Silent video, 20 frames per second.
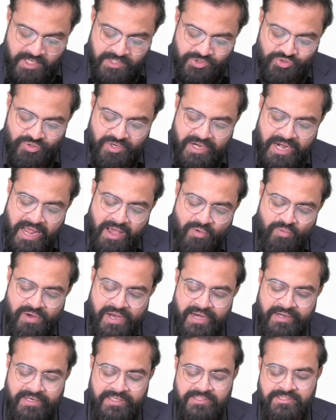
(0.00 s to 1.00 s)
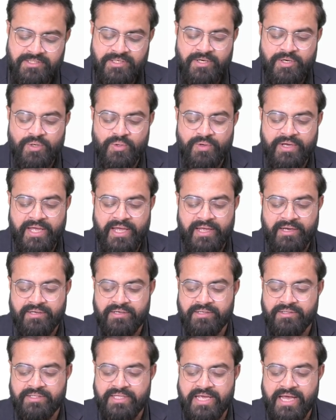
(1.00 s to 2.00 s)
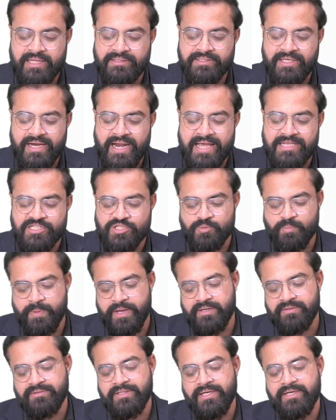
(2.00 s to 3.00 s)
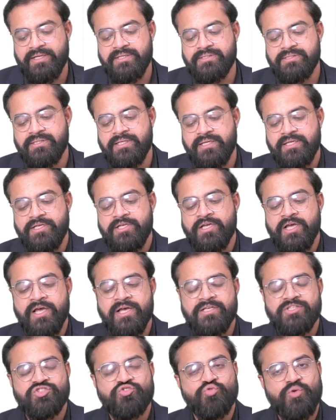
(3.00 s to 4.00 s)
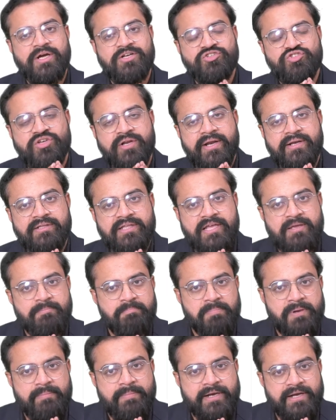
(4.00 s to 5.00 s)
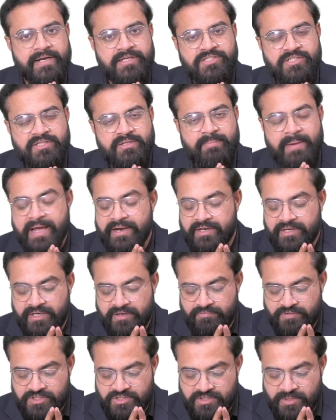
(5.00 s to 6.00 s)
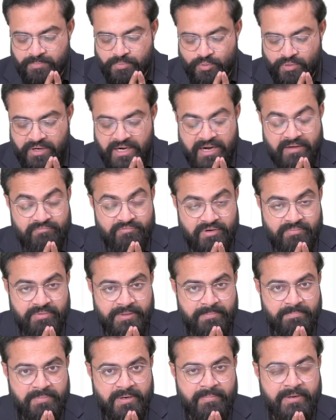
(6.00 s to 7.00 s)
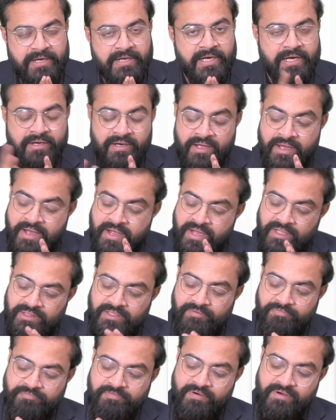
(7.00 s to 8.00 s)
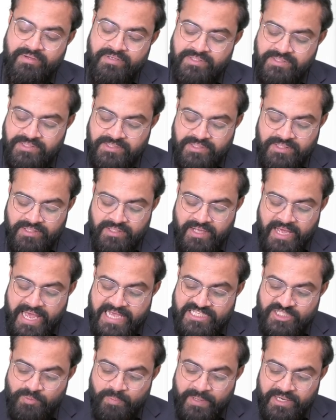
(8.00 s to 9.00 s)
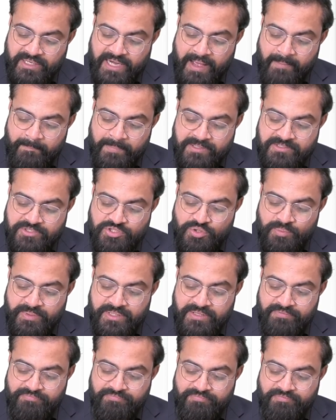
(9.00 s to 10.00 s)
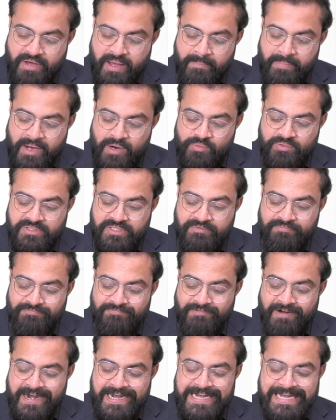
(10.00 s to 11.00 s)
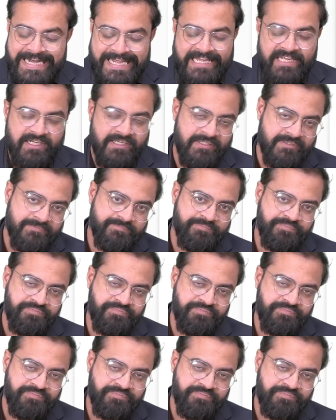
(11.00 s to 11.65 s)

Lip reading: So now let us look at the other aspect, that is the structure and the implementation, the manner in which the program will be implemented. The first aspect happens to be about the funding.